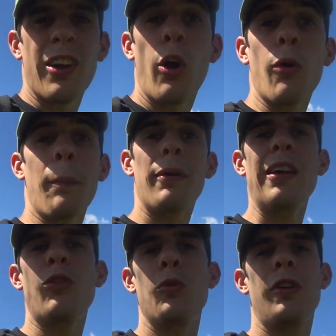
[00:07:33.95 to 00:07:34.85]
go to a
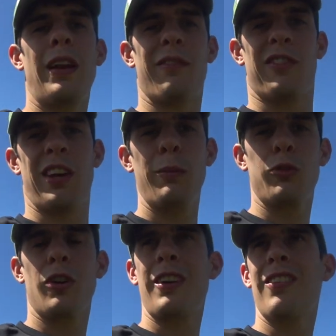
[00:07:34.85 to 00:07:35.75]
place where you could have dump
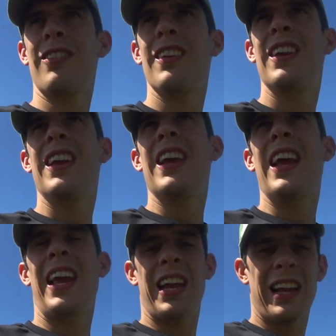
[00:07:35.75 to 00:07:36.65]
trucks
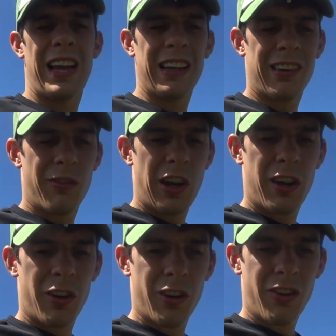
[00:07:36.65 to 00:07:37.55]
and
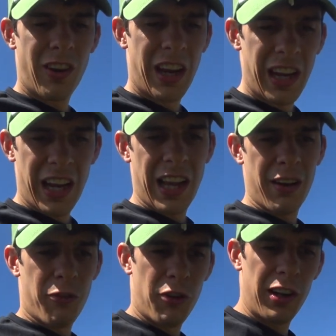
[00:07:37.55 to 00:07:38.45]
excavators
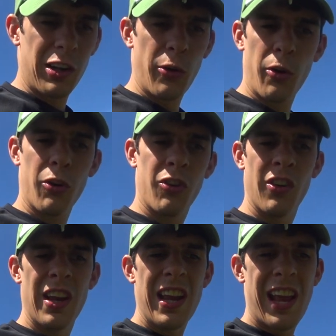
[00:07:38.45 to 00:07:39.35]
and front loaders,
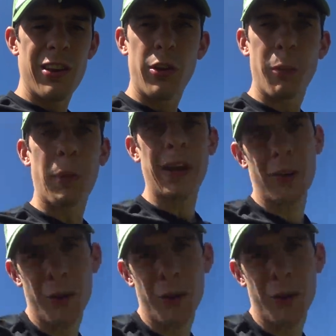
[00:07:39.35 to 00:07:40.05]
and you could pick your